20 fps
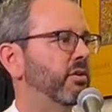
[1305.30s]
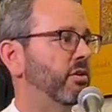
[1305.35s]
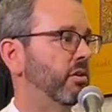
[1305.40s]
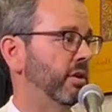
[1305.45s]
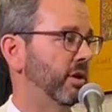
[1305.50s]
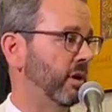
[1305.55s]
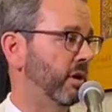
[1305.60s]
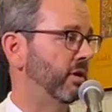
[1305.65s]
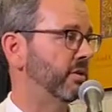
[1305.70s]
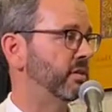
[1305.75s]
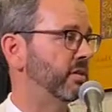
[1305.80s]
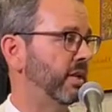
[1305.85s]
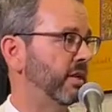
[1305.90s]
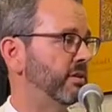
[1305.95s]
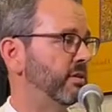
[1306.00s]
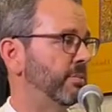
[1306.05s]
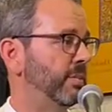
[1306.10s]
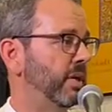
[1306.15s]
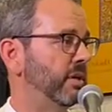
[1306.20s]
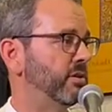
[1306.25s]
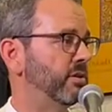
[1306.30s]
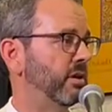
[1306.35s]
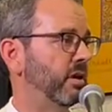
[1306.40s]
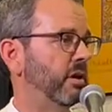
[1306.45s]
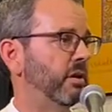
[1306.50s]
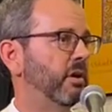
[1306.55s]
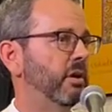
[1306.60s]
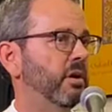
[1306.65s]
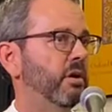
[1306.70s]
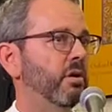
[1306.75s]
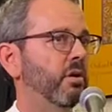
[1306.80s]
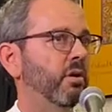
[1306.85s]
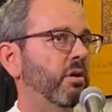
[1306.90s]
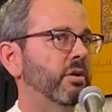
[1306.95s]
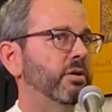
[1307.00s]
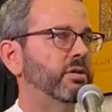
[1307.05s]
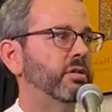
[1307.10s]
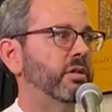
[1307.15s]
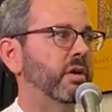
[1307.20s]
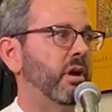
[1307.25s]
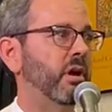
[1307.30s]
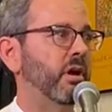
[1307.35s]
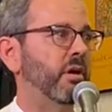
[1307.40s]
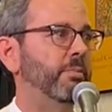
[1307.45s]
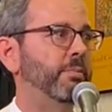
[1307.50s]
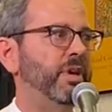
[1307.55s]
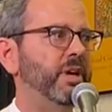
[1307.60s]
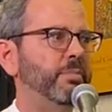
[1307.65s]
early onset dementia, or saw